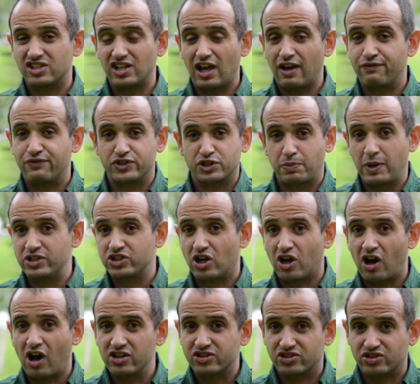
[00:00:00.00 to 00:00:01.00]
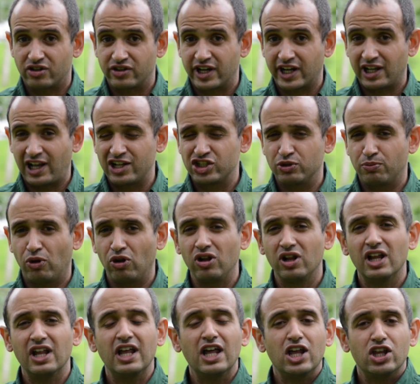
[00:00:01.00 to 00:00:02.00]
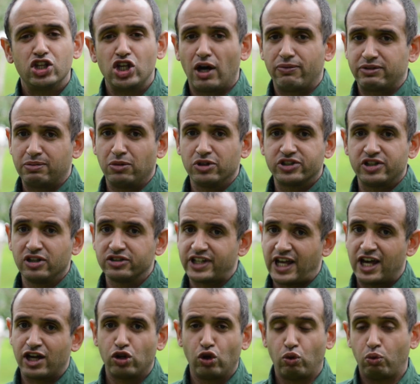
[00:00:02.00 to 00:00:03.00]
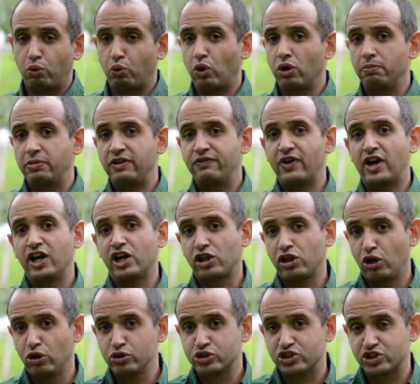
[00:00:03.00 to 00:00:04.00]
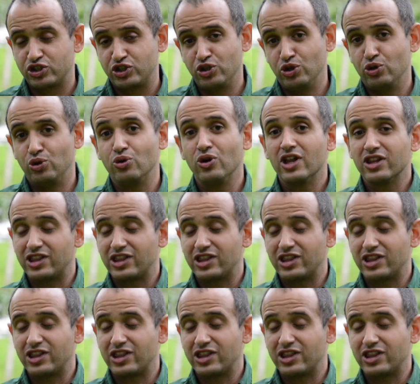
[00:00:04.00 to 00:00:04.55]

If space costs are negligible, the optimal tilt angle will be very close to